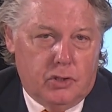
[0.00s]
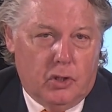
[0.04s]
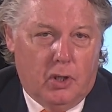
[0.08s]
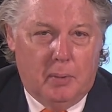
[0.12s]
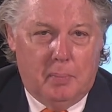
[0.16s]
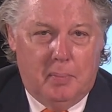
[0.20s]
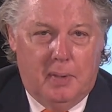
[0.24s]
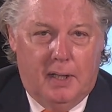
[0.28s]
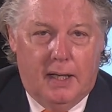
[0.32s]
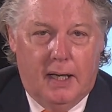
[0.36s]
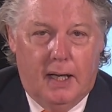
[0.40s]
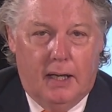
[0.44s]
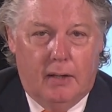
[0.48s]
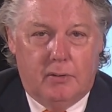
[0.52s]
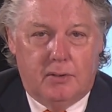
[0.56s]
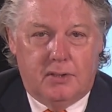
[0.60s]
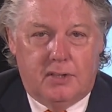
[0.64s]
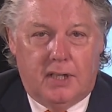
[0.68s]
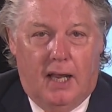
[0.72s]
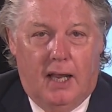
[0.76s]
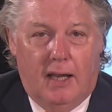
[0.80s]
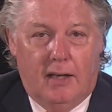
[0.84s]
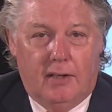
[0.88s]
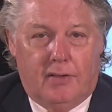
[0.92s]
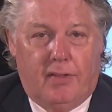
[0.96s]
Joining me now is
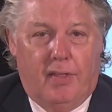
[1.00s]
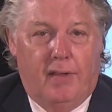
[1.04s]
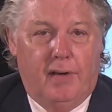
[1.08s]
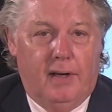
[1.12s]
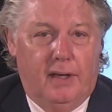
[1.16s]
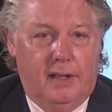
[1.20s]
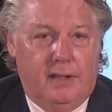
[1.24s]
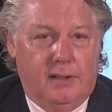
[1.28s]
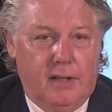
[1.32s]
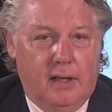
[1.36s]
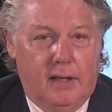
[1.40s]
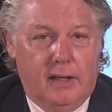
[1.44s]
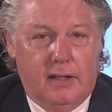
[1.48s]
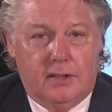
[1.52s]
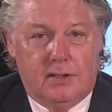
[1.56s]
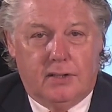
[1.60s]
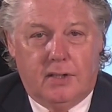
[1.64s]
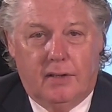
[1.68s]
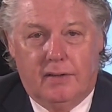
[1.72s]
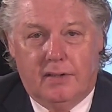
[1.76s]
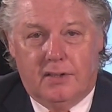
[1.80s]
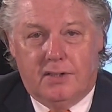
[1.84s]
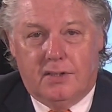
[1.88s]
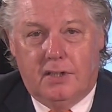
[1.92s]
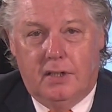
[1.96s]
Anthony
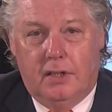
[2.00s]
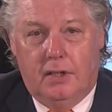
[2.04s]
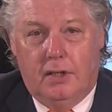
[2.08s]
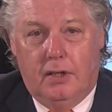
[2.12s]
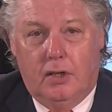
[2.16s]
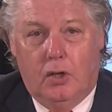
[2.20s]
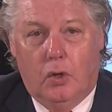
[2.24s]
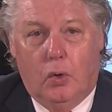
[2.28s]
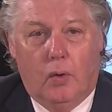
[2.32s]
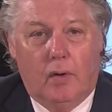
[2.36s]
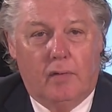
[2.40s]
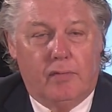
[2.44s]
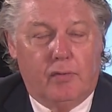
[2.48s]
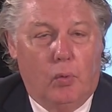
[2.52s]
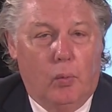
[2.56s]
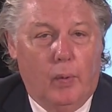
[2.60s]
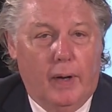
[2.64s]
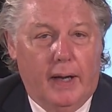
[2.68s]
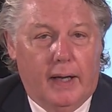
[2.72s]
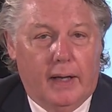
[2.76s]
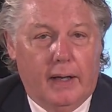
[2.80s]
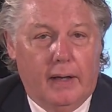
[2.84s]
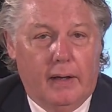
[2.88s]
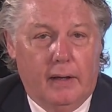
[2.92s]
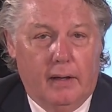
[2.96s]
Tennyson, the CEO of
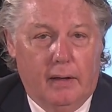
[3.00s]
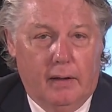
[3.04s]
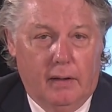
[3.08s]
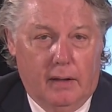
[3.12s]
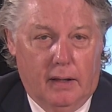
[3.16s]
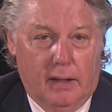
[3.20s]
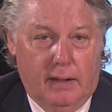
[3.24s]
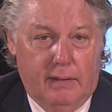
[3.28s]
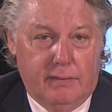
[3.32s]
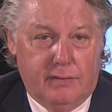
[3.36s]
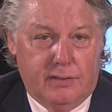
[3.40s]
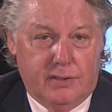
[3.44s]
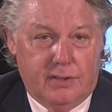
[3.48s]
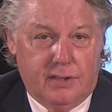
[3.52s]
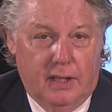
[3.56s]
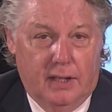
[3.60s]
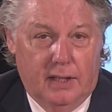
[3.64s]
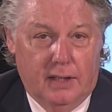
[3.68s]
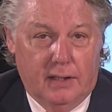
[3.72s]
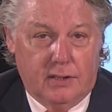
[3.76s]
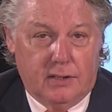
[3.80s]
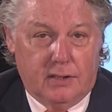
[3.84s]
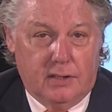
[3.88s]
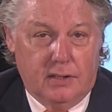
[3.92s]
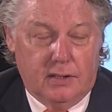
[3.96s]
Awakn Life
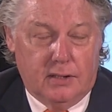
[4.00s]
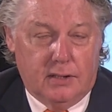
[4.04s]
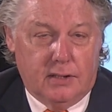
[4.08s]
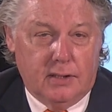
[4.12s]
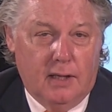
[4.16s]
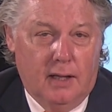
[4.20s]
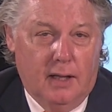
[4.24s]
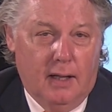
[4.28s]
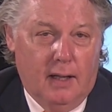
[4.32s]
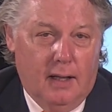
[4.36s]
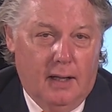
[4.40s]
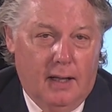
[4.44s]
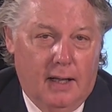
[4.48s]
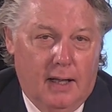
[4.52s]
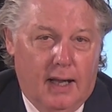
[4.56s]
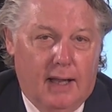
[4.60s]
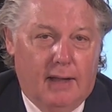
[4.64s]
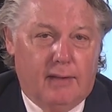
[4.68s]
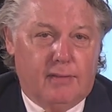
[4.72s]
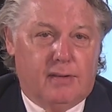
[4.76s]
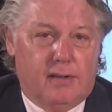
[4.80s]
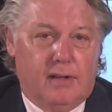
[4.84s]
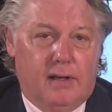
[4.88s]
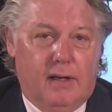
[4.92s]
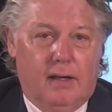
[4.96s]
Sciences.
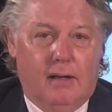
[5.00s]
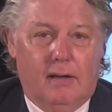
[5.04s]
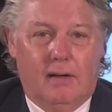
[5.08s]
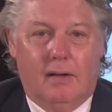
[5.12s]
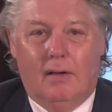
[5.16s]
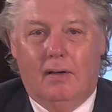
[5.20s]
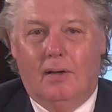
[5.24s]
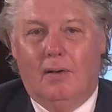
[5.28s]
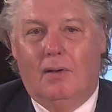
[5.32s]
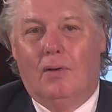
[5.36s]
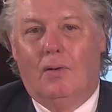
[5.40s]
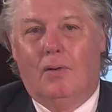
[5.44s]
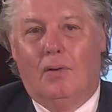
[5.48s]
Anthony,